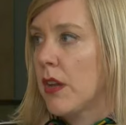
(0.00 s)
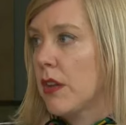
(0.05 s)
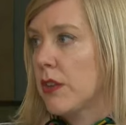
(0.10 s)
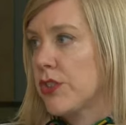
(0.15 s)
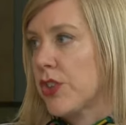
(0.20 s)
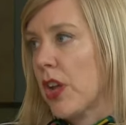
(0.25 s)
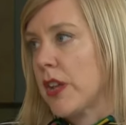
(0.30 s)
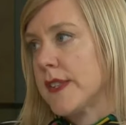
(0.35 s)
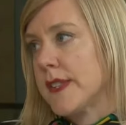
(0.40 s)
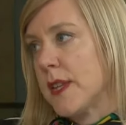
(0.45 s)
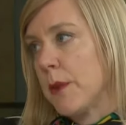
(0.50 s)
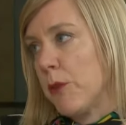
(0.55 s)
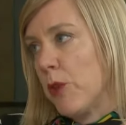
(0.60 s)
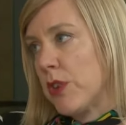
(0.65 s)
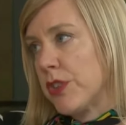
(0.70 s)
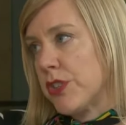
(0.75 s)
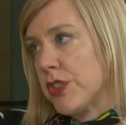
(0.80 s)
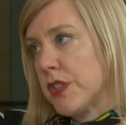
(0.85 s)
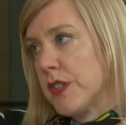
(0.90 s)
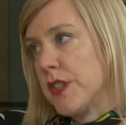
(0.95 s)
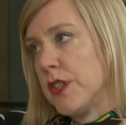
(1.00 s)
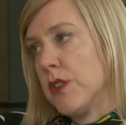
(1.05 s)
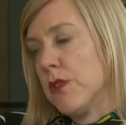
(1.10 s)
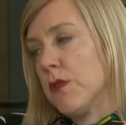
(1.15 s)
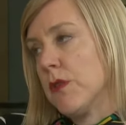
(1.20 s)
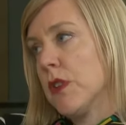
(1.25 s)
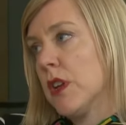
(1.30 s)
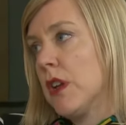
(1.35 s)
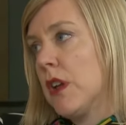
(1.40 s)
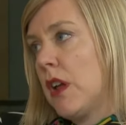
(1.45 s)
John, same question to
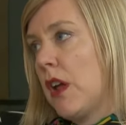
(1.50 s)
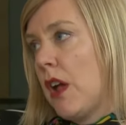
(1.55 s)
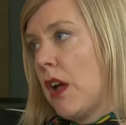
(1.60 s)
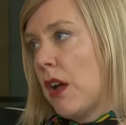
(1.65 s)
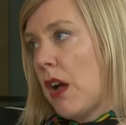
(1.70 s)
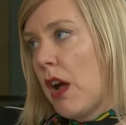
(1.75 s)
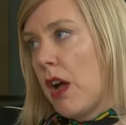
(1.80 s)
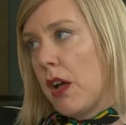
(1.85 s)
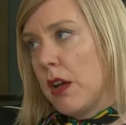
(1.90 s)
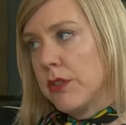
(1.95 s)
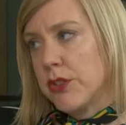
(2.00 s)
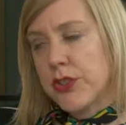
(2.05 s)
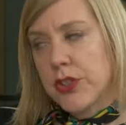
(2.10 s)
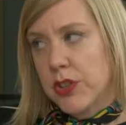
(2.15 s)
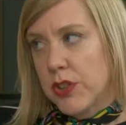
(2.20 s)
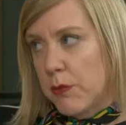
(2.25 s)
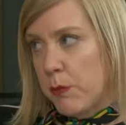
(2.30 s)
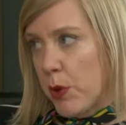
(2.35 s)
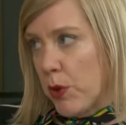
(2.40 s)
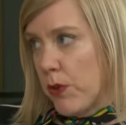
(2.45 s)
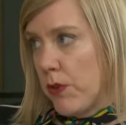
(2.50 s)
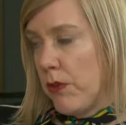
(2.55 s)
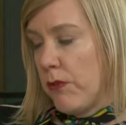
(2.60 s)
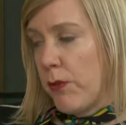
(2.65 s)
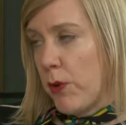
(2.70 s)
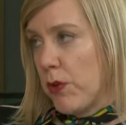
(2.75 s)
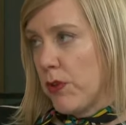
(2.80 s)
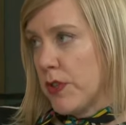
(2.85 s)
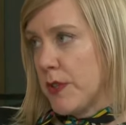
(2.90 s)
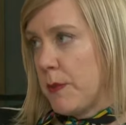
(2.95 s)
you. Should the
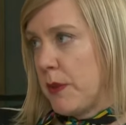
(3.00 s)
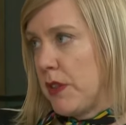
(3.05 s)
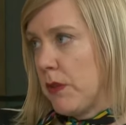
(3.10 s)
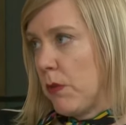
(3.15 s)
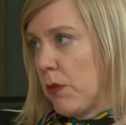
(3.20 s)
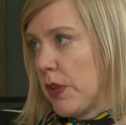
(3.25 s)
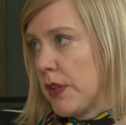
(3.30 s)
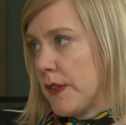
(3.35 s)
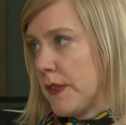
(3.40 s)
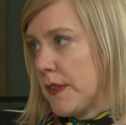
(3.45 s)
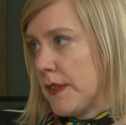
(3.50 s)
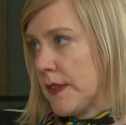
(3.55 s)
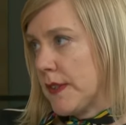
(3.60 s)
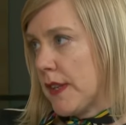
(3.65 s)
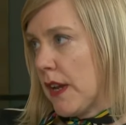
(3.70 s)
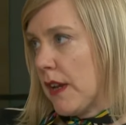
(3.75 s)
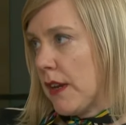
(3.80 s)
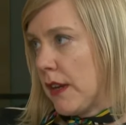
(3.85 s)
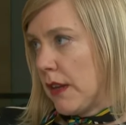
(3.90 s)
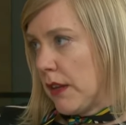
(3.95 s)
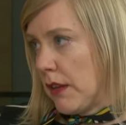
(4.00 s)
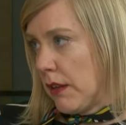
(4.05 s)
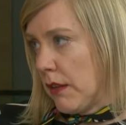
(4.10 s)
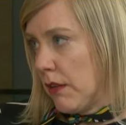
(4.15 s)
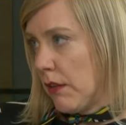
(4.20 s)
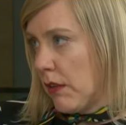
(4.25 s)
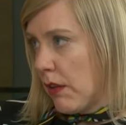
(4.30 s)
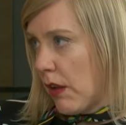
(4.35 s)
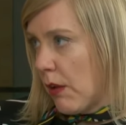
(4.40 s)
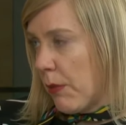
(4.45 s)
voters be the ones deciding
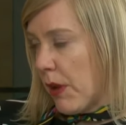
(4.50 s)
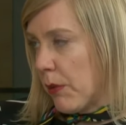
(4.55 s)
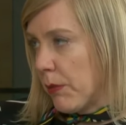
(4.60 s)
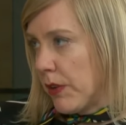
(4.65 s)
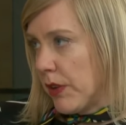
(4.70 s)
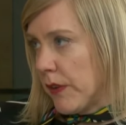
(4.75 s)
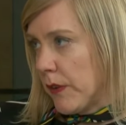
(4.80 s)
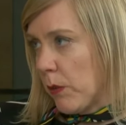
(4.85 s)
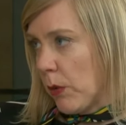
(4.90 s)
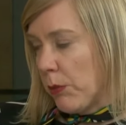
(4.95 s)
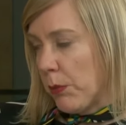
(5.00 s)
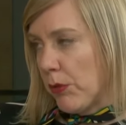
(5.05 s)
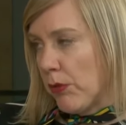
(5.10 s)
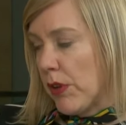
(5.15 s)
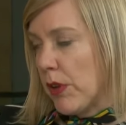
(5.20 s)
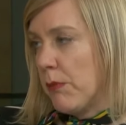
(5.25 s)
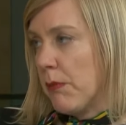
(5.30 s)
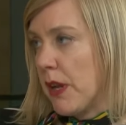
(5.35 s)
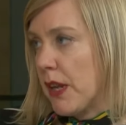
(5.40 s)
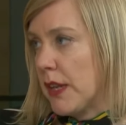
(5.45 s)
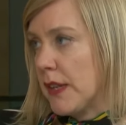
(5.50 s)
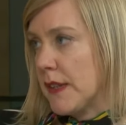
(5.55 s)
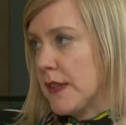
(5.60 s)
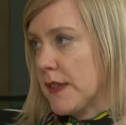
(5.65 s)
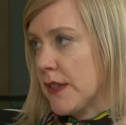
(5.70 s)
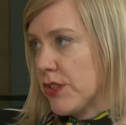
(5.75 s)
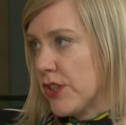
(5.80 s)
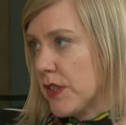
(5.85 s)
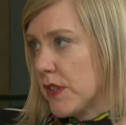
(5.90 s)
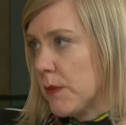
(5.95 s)
about police weaponry, making
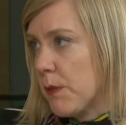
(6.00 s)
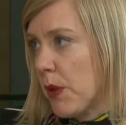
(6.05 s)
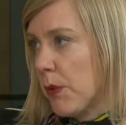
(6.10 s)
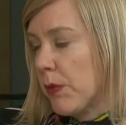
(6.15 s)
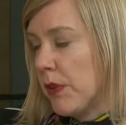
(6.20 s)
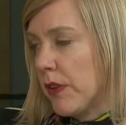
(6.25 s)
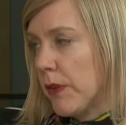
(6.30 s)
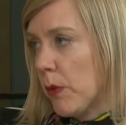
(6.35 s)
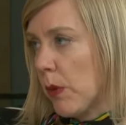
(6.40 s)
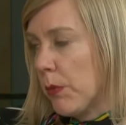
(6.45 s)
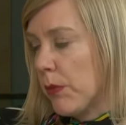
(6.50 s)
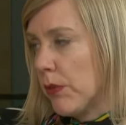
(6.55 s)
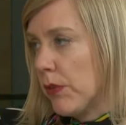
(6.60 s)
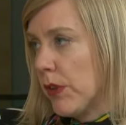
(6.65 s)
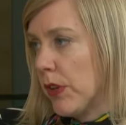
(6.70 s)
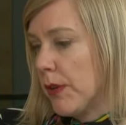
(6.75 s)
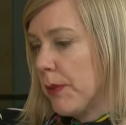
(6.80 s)
decisions about police weaponry?